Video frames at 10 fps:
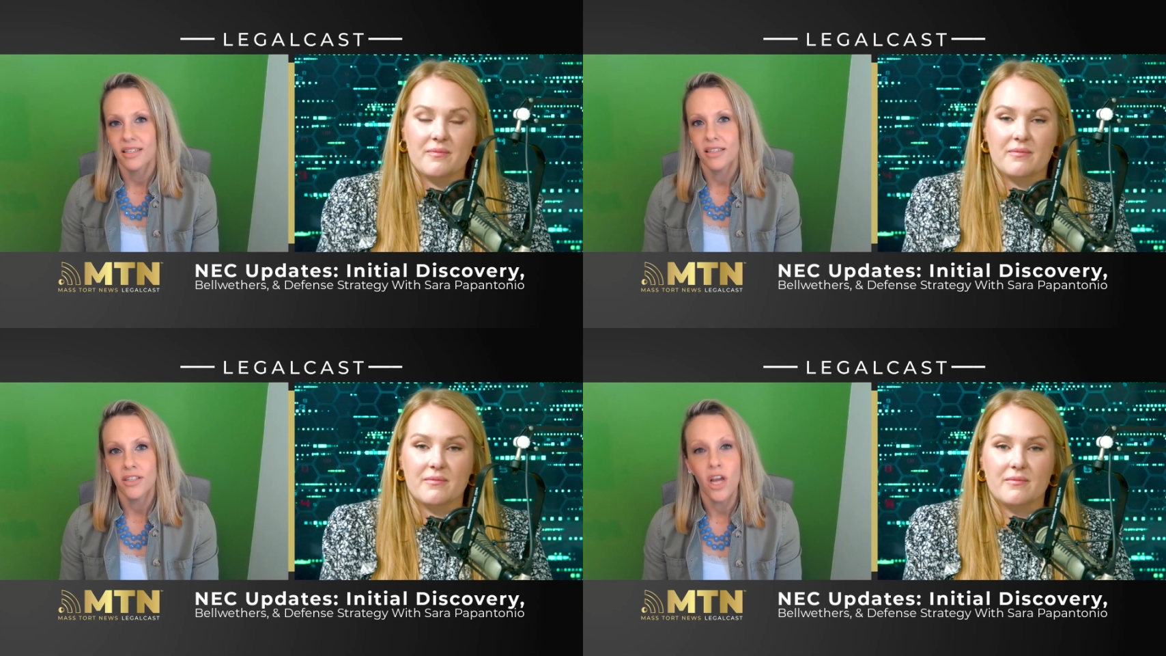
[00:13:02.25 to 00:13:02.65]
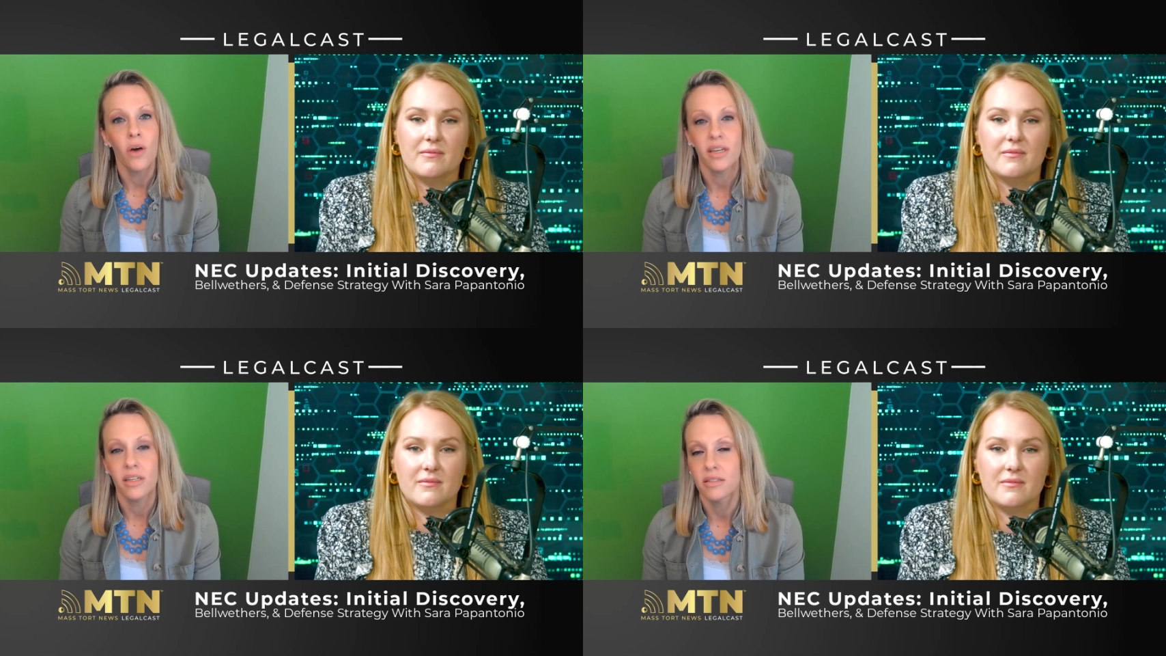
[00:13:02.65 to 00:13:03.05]

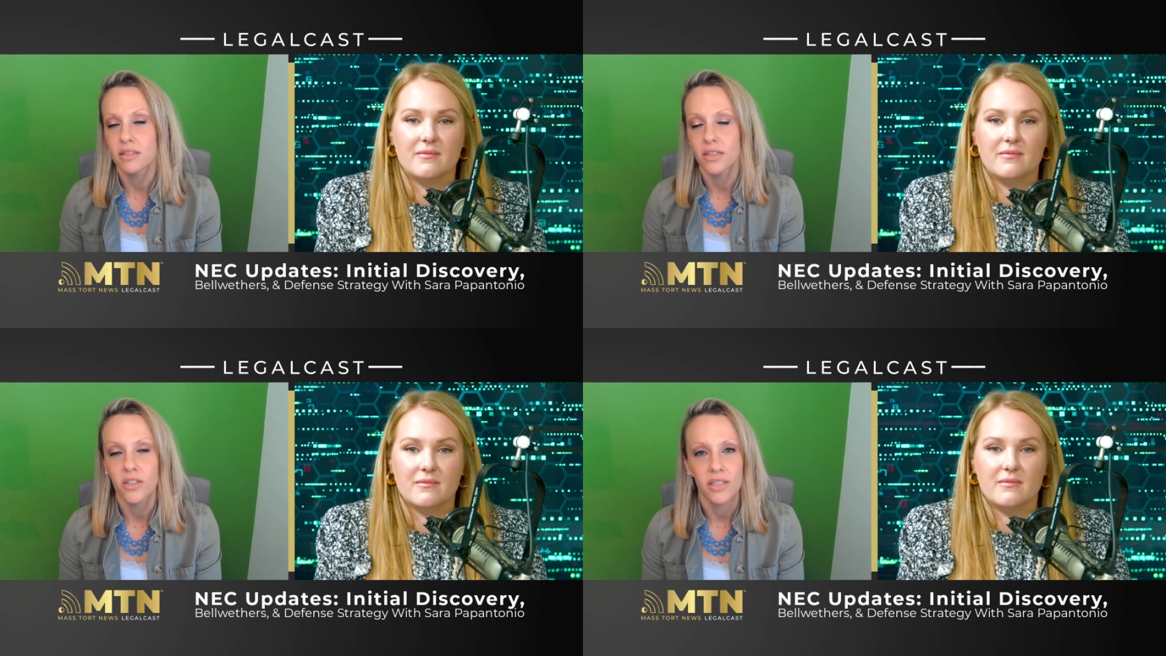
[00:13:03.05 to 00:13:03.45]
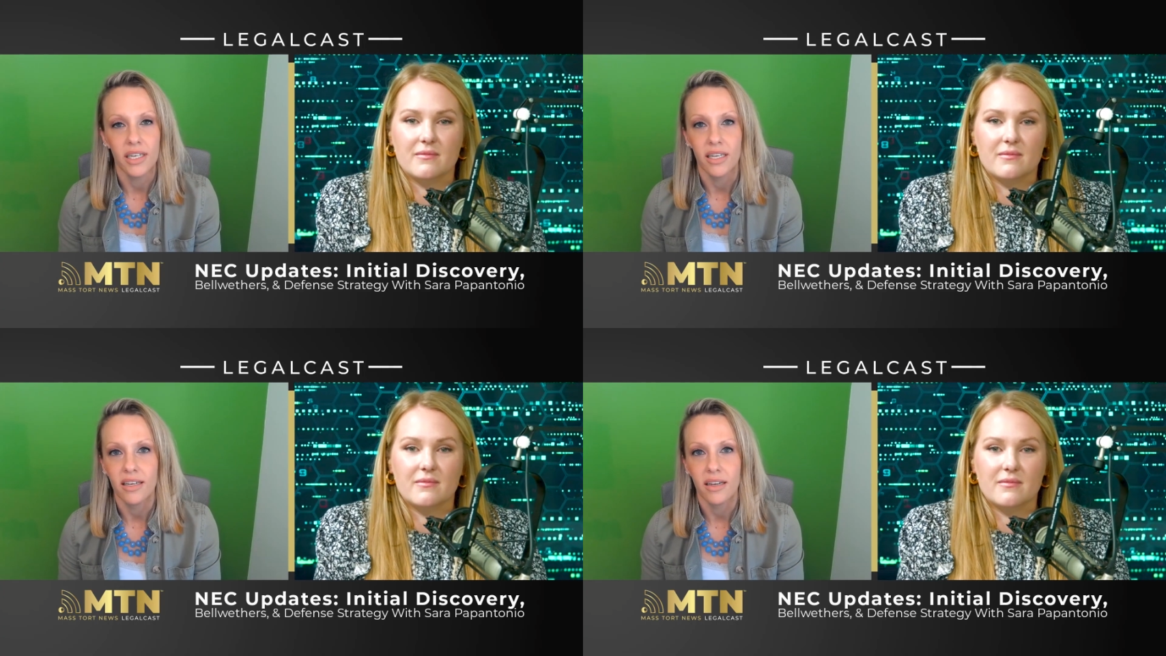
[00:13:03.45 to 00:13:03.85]
Speaker 1: No, it's
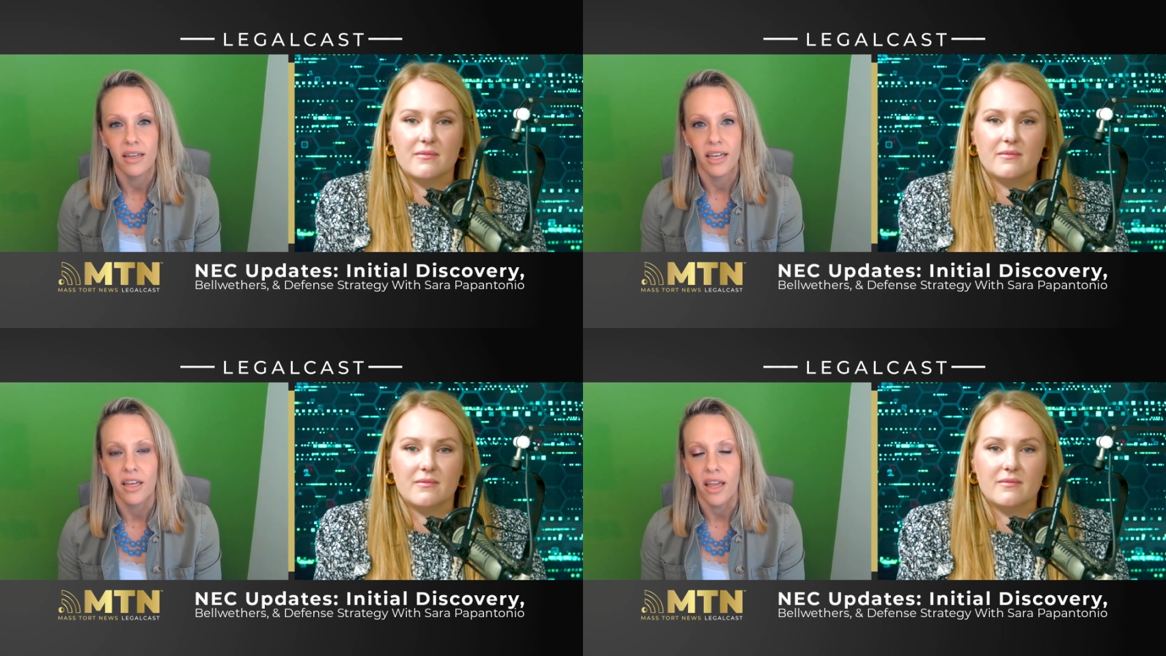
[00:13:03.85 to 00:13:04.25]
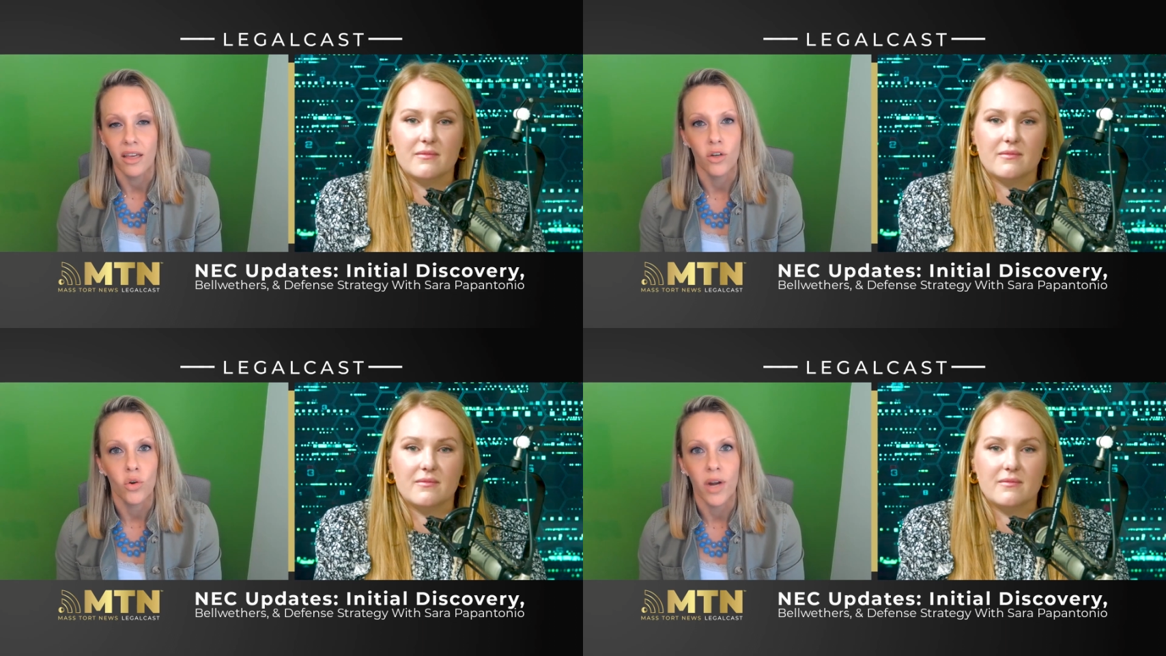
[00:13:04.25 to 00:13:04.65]
certainly uh,
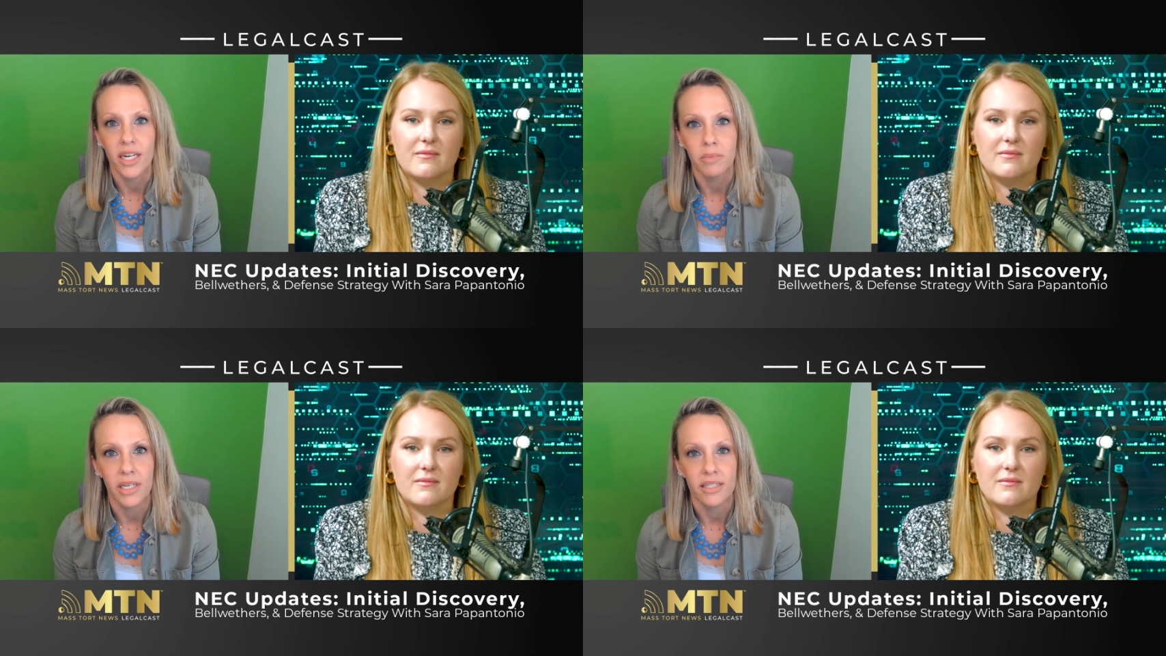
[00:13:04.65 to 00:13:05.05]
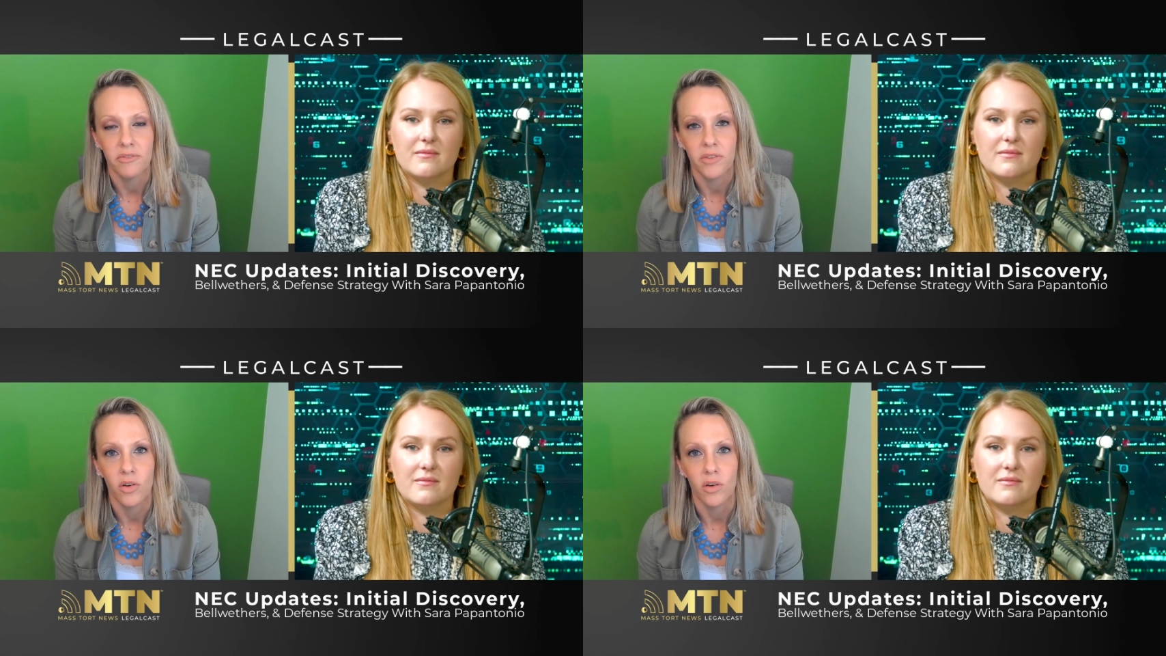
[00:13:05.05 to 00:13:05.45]
incredibly
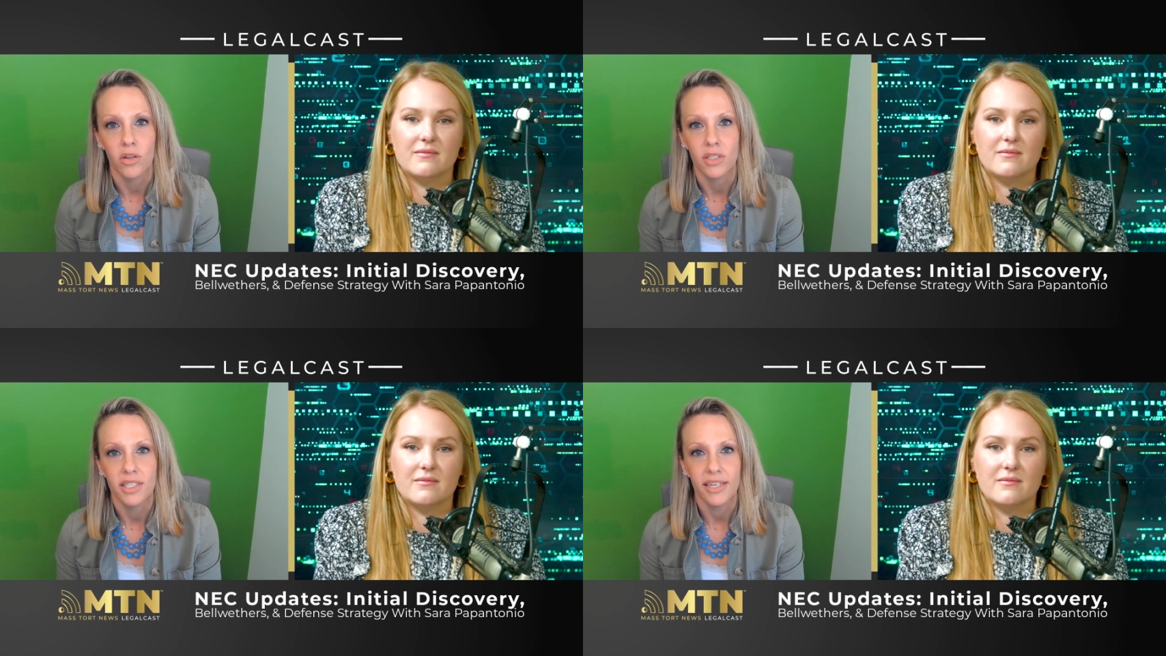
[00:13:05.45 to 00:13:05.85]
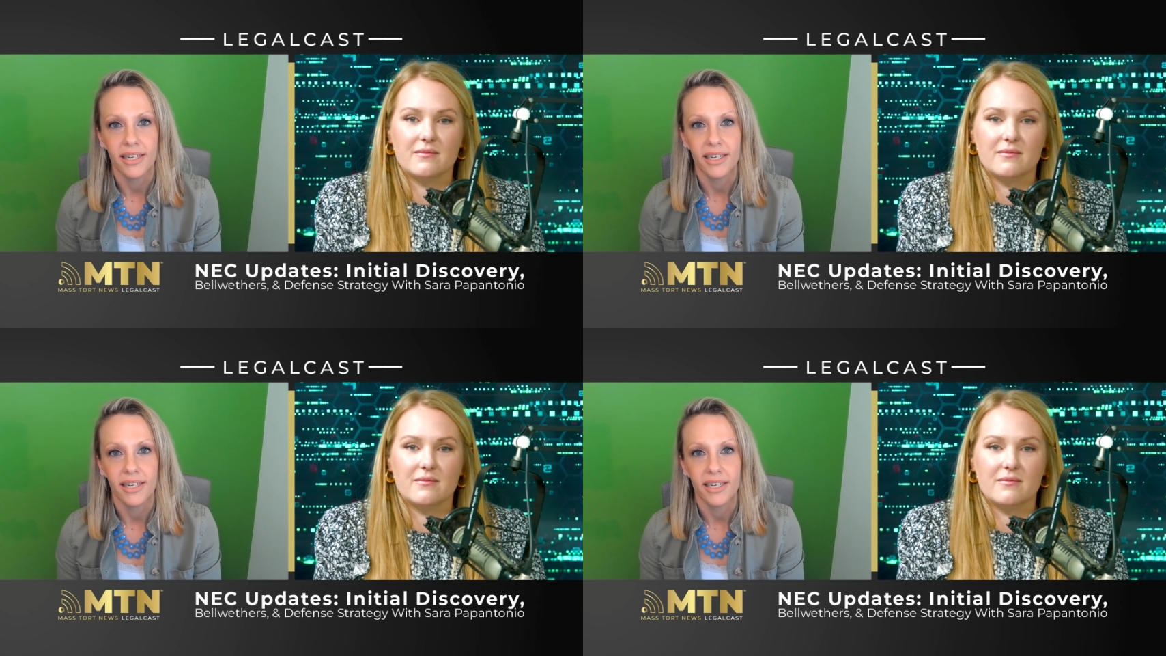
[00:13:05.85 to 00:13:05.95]
difficult.